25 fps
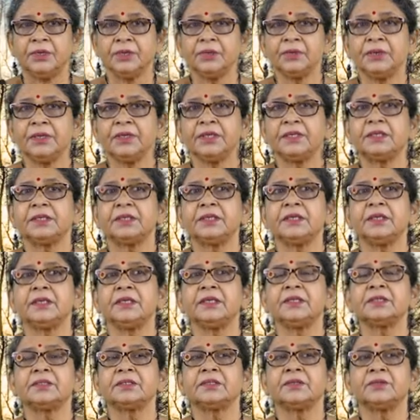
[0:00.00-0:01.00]

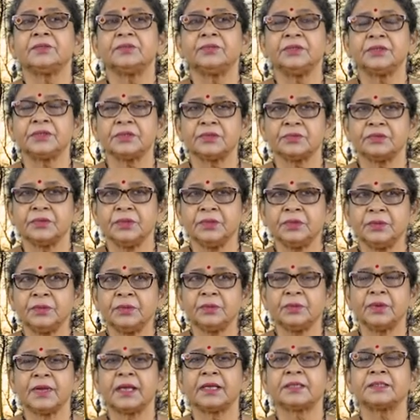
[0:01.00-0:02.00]
communities which we
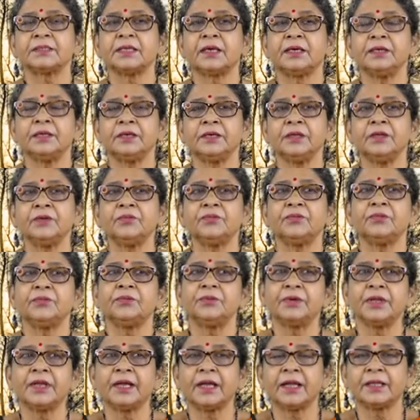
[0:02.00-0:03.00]
know as hunting,
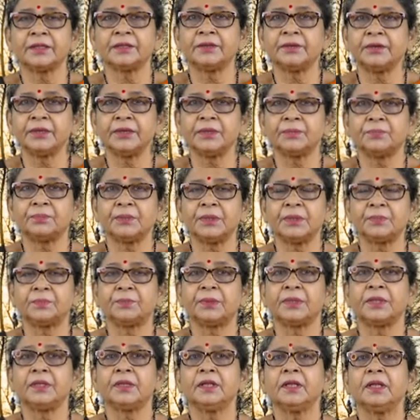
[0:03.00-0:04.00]
food gathering
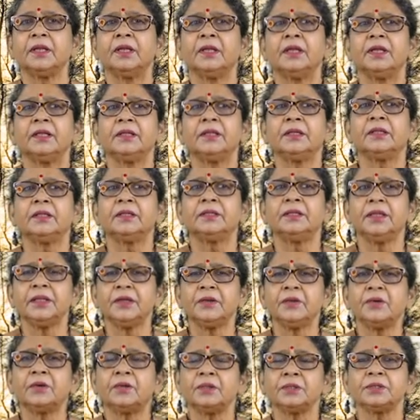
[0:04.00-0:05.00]
people,
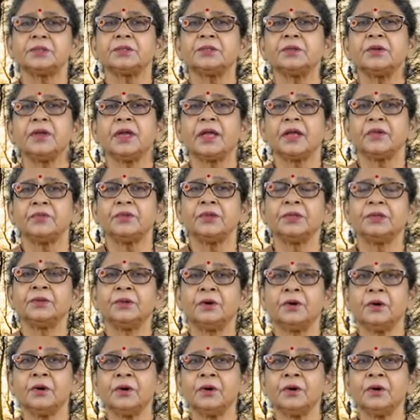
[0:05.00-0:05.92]
they also have